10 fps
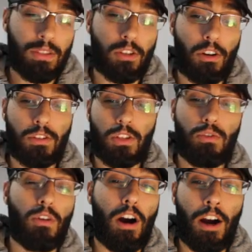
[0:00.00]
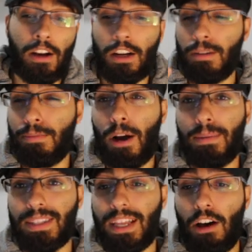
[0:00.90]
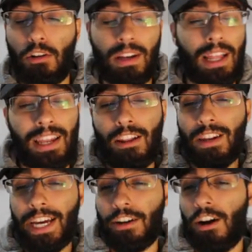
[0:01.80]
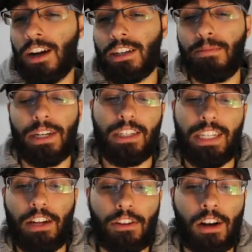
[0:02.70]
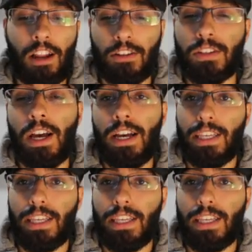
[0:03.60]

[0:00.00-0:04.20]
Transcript: so those two are gonna probably sell out a little later on compared to the other colors.